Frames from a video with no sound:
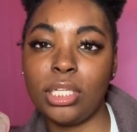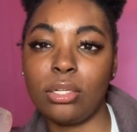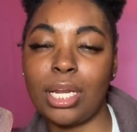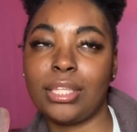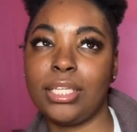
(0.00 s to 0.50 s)

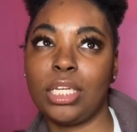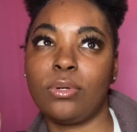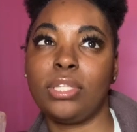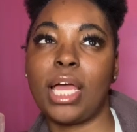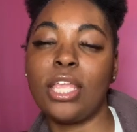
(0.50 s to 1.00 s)

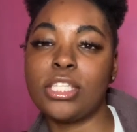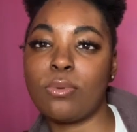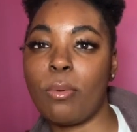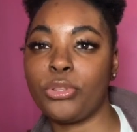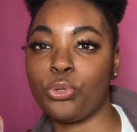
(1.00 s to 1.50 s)
I used the
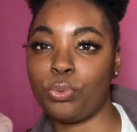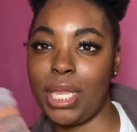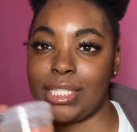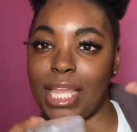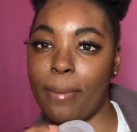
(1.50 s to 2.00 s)
one with the
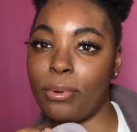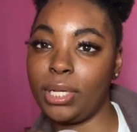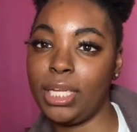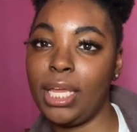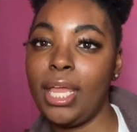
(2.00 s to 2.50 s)
red top
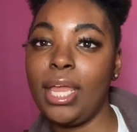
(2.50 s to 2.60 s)
on it,